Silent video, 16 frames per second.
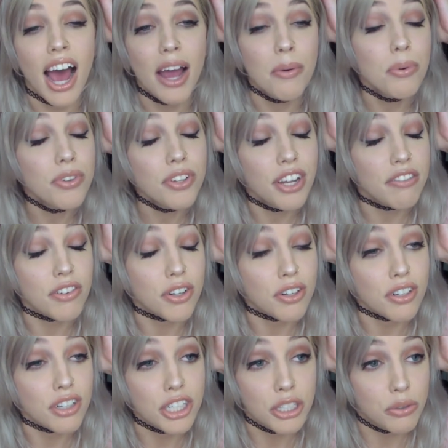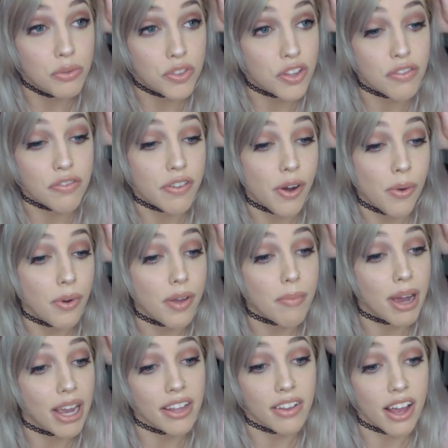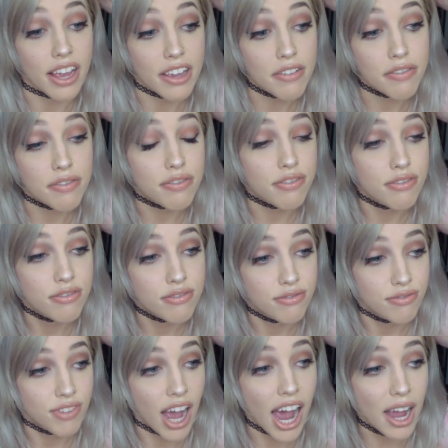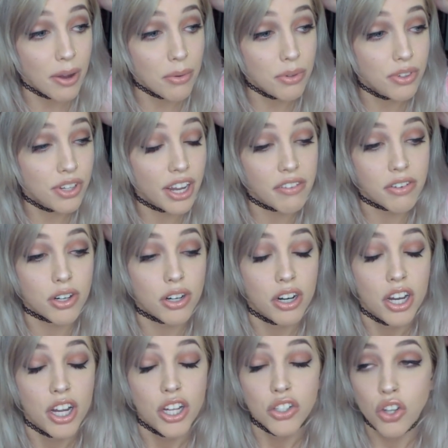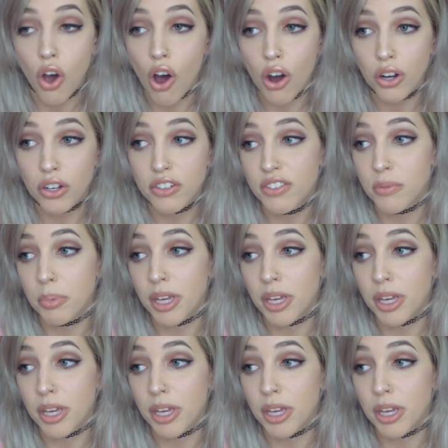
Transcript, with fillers: I will never use the phone in my life. I will never talk to